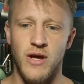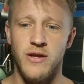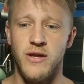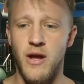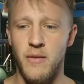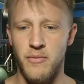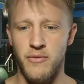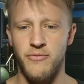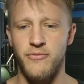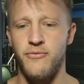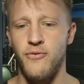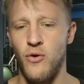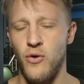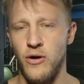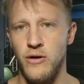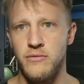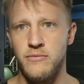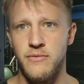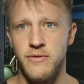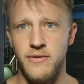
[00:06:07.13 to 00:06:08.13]
And number
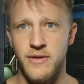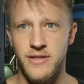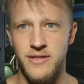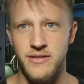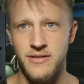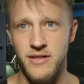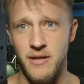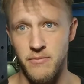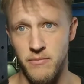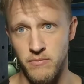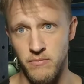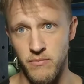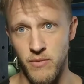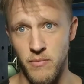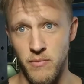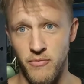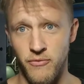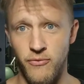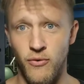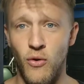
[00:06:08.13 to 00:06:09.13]
four, and this is num-
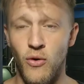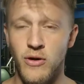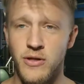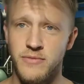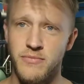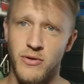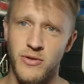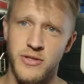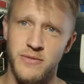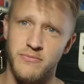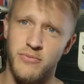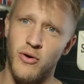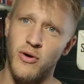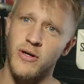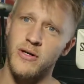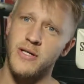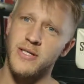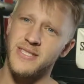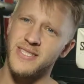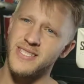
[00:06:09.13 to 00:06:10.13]
number four, is most
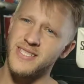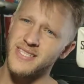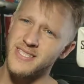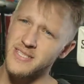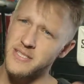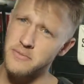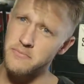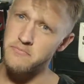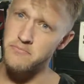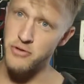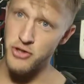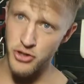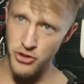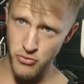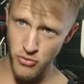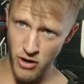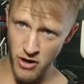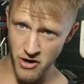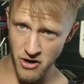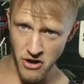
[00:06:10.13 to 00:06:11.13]
important because this is the
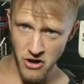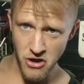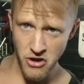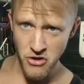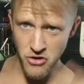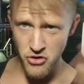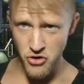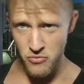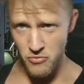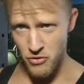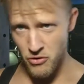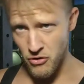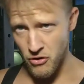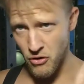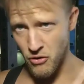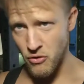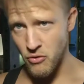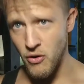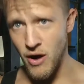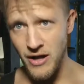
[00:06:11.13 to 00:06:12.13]
big one.
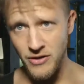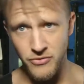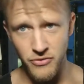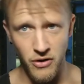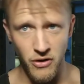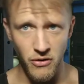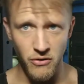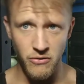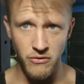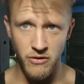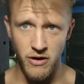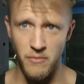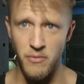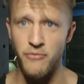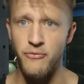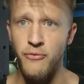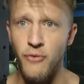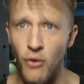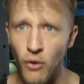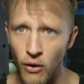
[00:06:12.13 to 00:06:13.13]
Numero cuatro,
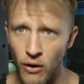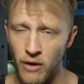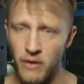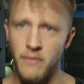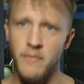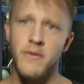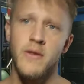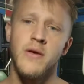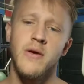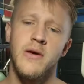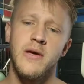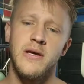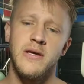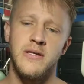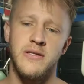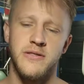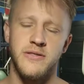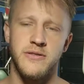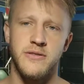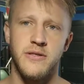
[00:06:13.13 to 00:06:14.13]
number four
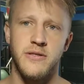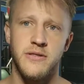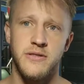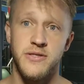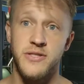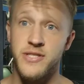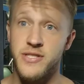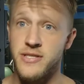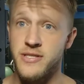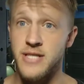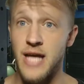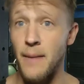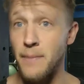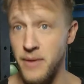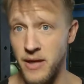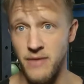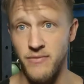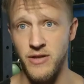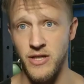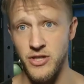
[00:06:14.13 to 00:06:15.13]
is
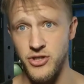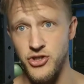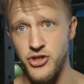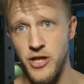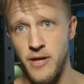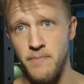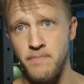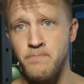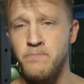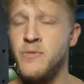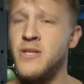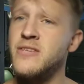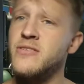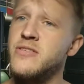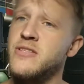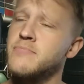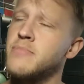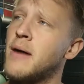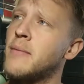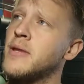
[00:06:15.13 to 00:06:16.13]
stop giving a shit. And this
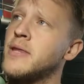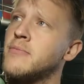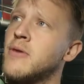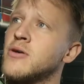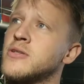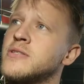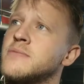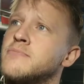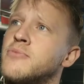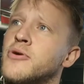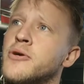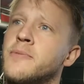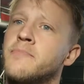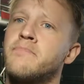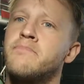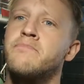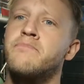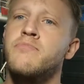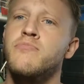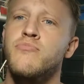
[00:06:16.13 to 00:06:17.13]
is probably the most
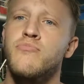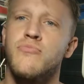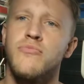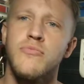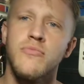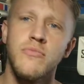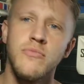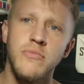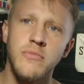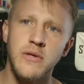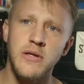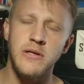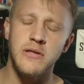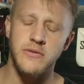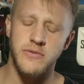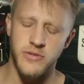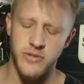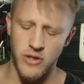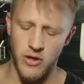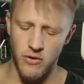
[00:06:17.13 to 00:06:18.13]
important.
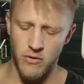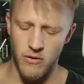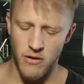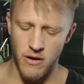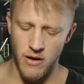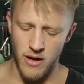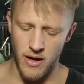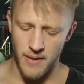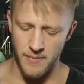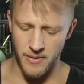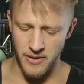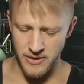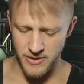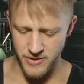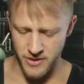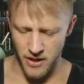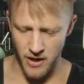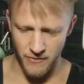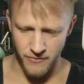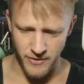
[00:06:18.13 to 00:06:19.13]
So I'm going to
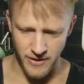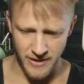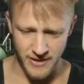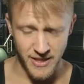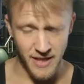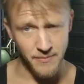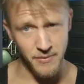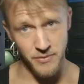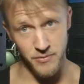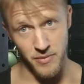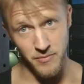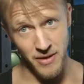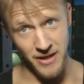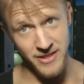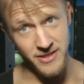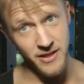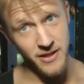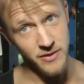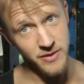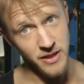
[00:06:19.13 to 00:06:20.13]
start off with an example. Remember,
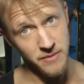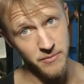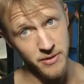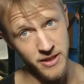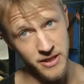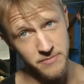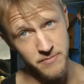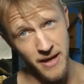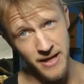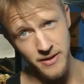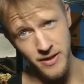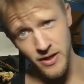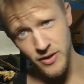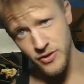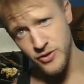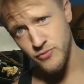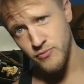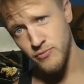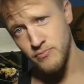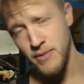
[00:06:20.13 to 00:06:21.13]
I said I was going to bring this back
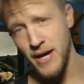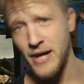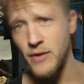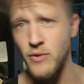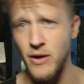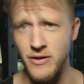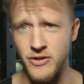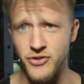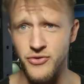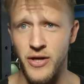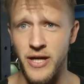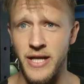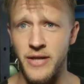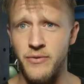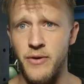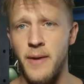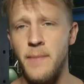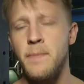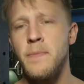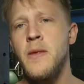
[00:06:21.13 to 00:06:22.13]
down, back around to
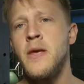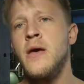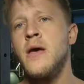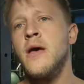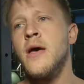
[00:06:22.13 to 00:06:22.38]
training, right?